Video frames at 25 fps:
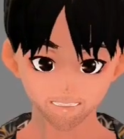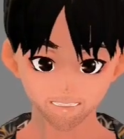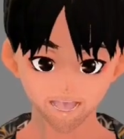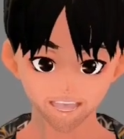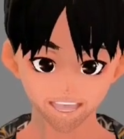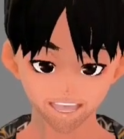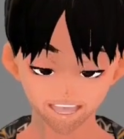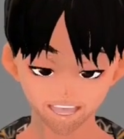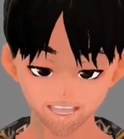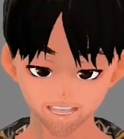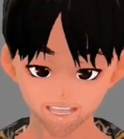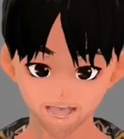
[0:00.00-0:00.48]

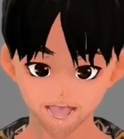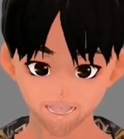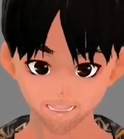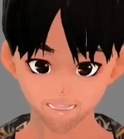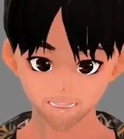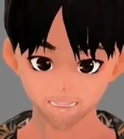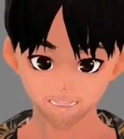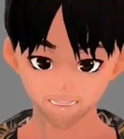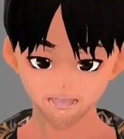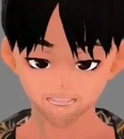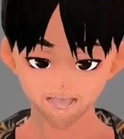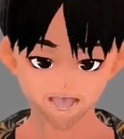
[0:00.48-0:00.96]
Tracking
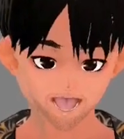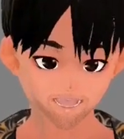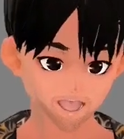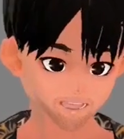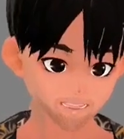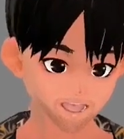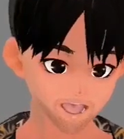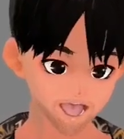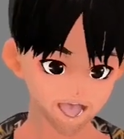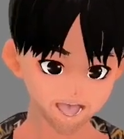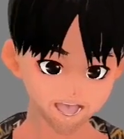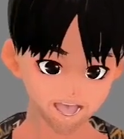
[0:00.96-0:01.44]
loss
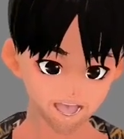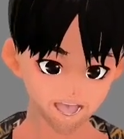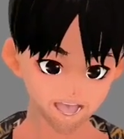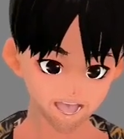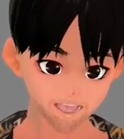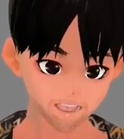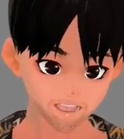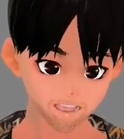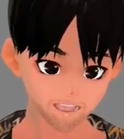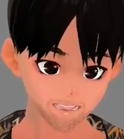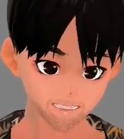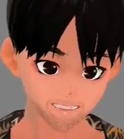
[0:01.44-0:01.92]

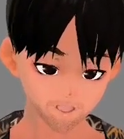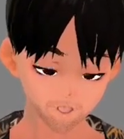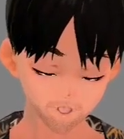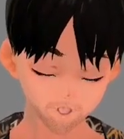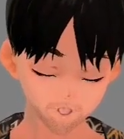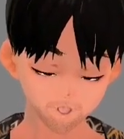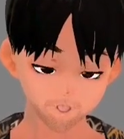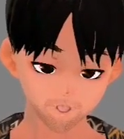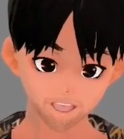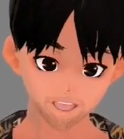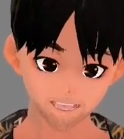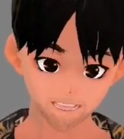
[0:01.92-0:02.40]
occurs
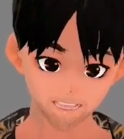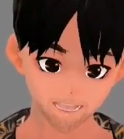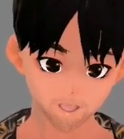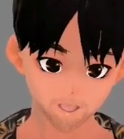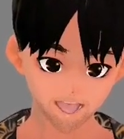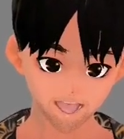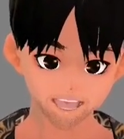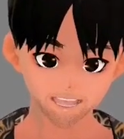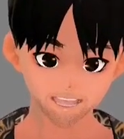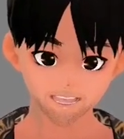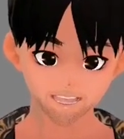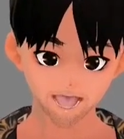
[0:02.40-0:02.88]
when you
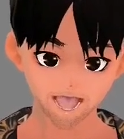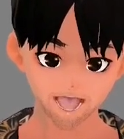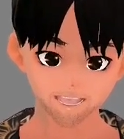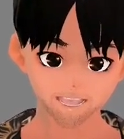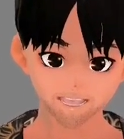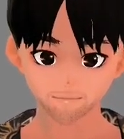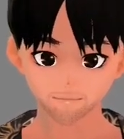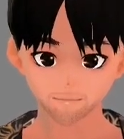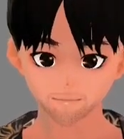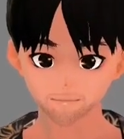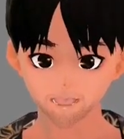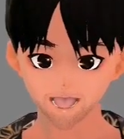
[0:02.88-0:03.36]
get out of
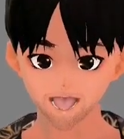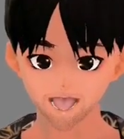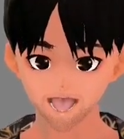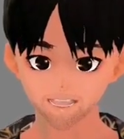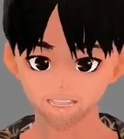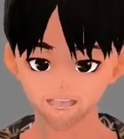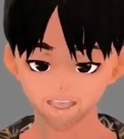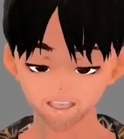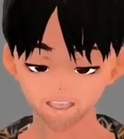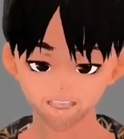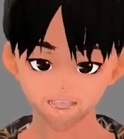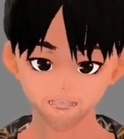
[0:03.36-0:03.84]

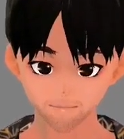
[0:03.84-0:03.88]
boundary.